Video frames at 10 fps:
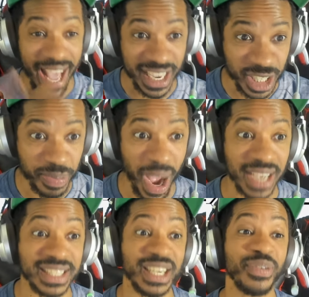
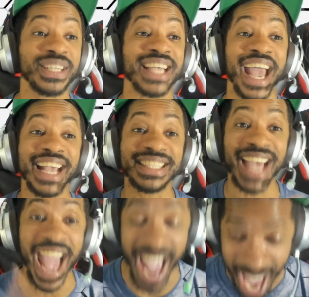Xbox Series
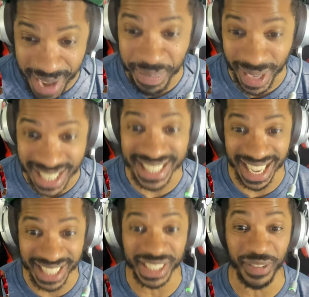X and
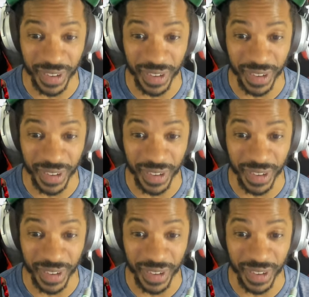PlayStation